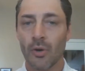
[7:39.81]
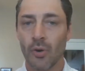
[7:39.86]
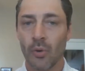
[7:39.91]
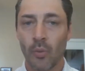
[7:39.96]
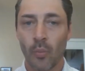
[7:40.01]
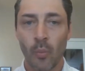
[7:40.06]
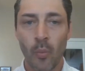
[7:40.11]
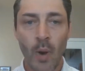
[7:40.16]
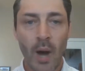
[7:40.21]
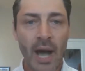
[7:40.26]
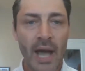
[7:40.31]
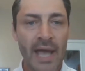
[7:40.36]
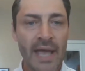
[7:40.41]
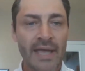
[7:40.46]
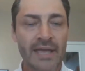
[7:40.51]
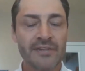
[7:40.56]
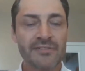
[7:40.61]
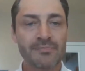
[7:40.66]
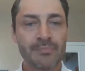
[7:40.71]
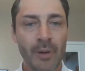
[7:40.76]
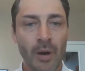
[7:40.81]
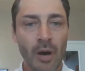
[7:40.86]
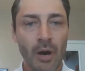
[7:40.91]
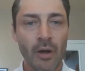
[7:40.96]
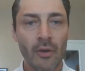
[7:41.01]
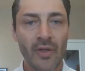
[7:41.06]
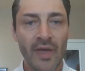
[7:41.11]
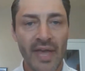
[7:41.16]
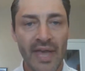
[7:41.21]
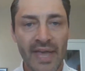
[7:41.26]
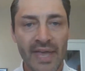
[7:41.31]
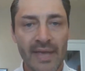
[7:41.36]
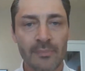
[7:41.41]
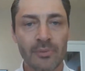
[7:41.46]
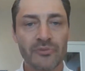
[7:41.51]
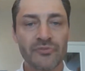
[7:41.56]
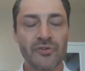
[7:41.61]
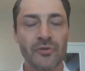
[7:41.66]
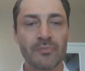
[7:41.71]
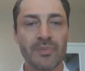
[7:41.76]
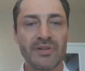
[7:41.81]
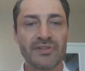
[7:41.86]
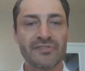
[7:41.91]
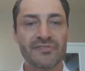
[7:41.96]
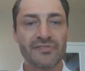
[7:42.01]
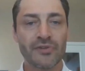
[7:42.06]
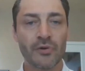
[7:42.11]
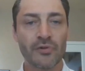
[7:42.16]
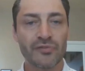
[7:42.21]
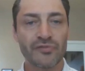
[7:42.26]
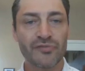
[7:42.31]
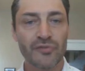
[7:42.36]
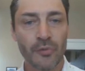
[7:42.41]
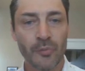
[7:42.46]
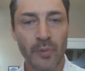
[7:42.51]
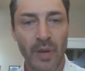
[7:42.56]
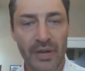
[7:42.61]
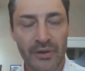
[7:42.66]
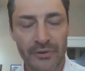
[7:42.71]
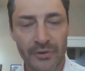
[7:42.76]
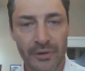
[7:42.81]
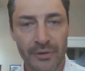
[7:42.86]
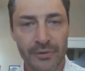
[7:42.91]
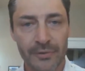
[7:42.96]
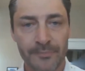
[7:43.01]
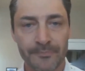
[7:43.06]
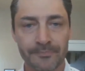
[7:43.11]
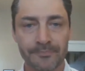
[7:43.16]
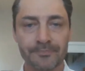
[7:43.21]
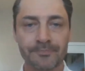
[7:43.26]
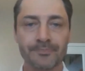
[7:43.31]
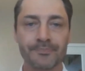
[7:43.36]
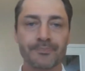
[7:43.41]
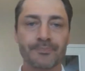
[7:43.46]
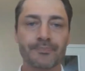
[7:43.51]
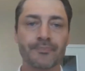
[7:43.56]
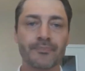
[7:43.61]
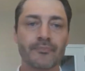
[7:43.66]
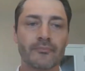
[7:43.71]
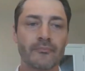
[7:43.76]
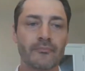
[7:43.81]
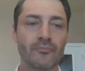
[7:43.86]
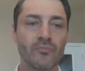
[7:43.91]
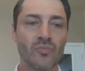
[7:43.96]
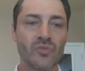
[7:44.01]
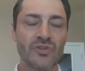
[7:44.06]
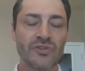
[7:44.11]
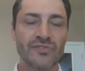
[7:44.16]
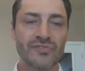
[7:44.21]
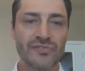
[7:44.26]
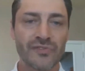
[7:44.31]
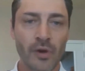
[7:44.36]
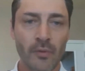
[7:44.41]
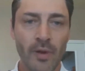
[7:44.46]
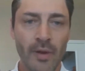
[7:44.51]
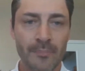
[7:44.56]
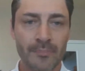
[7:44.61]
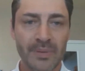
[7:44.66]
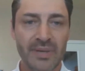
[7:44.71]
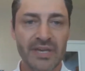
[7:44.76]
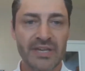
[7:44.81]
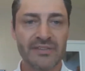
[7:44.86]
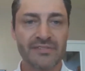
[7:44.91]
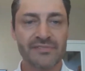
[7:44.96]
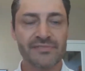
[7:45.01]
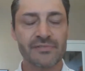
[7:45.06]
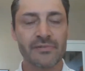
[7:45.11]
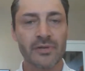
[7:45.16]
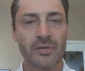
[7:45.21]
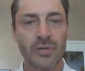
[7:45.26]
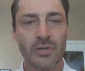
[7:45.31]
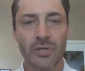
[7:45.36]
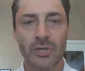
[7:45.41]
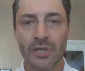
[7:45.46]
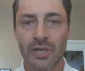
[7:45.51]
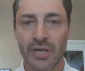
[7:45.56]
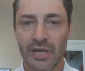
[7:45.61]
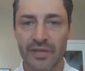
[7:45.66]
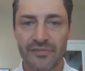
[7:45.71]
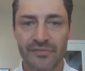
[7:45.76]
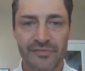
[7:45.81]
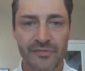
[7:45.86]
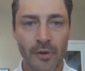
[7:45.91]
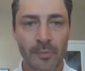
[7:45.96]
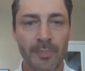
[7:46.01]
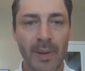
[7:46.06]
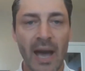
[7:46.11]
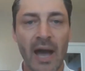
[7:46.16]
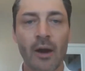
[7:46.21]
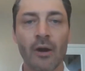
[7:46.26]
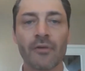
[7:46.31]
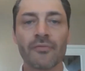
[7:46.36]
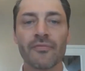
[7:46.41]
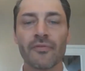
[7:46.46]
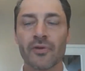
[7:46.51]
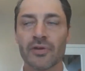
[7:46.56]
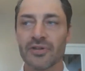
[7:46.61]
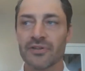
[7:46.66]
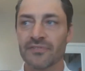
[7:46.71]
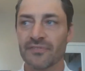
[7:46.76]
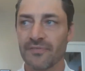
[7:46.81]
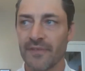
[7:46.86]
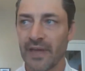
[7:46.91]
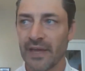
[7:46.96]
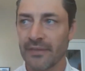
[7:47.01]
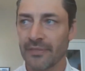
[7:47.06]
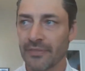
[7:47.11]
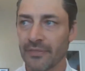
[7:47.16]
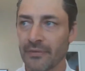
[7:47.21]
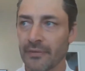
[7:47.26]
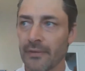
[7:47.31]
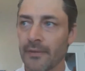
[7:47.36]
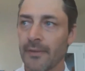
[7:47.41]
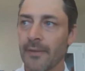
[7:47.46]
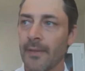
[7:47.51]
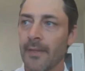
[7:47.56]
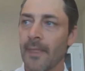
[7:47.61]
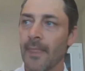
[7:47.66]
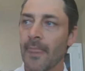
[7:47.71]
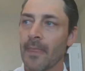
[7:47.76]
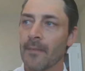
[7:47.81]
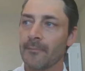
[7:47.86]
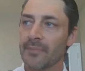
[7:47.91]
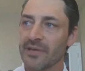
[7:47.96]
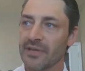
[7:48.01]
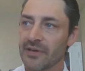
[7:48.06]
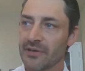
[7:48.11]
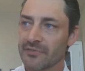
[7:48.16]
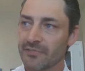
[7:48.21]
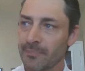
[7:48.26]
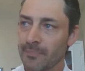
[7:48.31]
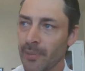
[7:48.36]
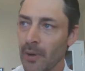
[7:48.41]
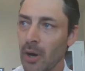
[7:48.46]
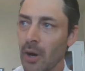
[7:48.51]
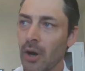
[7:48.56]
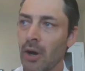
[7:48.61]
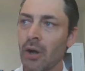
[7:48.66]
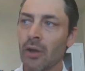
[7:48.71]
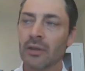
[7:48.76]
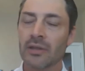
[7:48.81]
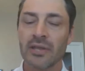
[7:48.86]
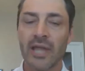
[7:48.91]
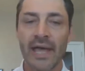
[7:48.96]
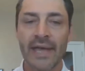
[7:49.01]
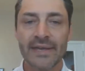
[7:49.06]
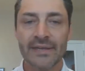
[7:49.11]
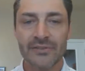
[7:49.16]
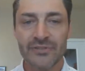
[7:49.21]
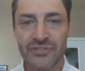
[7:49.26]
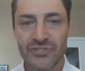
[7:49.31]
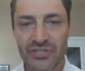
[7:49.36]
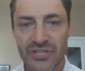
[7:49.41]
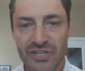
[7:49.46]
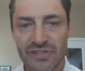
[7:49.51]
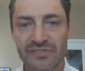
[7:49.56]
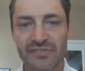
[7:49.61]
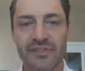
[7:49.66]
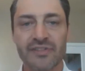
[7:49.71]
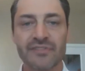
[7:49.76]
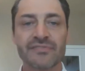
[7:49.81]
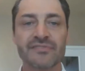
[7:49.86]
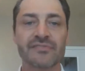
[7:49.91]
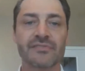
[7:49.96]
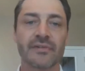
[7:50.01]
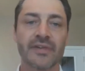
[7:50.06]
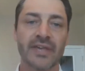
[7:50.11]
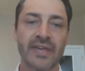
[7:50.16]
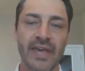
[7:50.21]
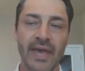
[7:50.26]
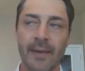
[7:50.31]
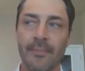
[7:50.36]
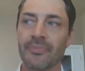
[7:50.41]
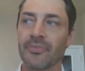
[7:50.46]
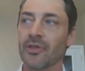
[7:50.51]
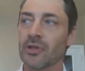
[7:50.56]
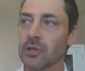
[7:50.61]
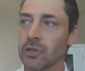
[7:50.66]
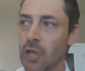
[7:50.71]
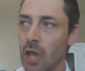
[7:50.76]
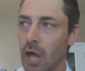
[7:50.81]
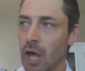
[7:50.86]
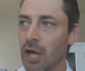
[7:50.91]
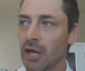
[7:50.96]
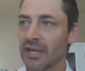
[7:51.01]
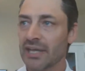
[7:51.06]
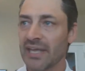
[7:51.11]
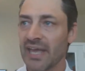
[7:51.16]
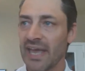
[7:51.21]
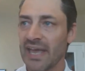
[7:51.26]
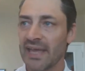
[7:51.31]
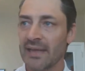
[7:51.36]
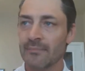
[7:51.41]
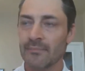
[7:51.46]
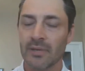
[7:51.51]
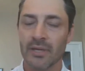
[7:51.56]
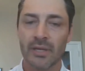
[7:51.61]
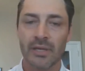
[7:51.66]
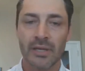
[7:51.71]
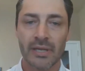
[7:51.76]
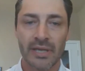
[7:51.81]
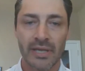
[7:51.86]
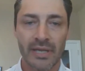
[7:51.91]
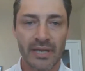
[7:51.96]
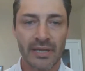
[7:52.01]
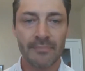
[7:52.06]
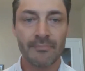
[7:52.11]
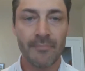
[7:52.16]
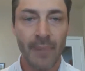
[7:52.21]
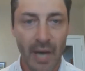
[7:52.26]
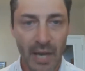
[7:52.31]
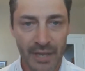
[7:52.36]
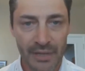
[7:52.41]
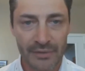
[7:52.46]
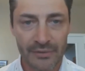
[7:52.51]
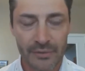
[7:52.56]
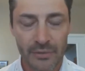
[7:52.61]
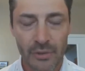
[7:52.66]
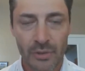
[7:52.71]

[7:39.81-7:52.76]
Why is Paul able to be so surrendered, so at peace, and so powerful in his faith? Because Paul, like Jesus, kept the long game in mind.